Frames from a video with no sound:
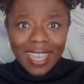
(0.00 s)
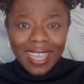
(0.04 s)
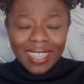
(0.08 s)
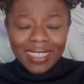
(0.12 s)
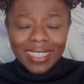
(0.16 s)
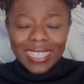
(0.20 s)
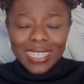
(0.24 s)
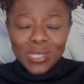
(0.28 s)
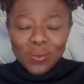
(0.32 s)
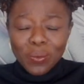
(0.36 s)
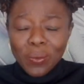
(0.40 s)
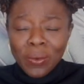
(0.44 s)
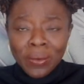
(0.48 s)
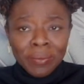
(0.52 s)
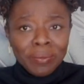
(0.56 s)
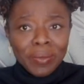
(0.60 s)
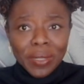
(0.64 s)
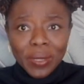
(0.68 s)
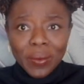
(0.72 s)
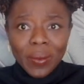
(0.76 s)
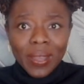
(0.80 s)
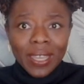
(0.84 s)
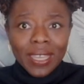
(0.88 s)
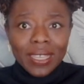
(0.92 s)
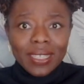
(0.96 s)
This one
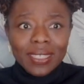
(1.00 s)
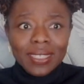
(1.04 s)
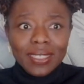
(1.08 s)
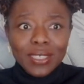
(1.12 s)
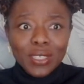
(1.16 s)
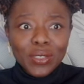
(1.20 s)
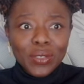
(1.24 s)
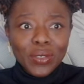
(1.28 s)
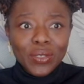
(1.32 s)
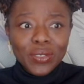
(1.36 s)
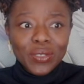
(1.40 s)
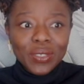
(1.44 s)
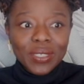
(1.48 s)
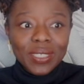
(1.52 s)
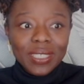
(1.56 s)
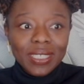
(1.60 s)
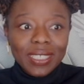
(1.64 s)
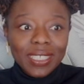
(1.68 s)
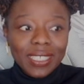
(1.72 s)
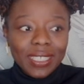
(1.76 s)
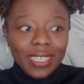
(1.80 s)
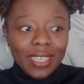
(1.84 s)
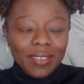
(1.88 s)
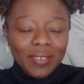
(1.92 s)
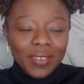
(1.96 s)
request, just
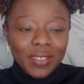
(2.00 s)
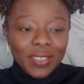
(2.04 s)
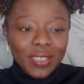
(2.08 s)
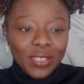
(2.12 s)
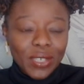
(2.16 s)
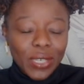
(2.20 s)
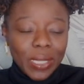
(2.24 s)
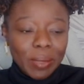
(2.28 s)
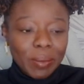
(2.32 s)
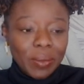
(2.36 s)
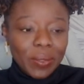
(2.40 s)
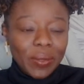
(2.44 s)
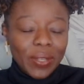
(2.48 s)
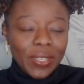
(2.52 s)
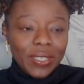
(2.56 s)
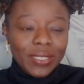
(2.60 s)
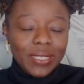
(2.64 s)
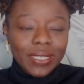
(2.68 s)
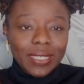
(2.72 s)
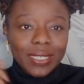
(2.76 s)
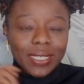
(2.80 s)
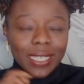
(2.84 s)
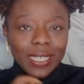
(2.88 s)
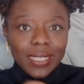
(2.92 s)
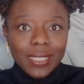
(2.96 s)
give us our
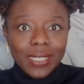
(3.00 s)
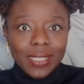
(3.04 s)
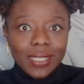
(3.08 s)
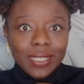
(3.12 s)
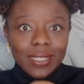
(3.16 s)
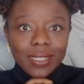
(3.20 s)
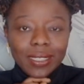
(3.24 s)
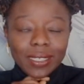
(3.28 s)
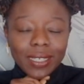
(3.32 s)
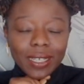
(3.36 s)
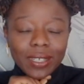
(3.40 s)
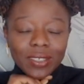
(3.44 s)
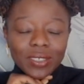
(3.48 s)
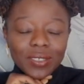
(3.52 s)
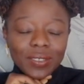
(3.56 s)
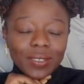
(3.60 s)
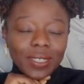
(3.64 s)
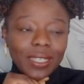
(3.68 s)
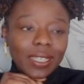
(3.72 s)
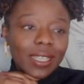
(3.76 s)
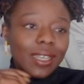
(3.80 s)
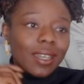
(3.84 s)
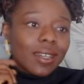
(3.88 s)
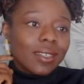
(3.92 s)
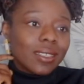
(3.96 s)
immigration status in the country.
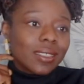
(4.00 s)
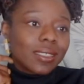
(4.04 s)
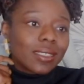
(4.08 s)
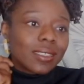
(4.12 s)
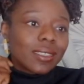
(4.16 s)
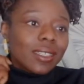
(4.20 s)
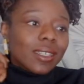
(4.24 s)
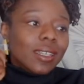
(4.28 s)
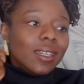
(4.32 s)
Let us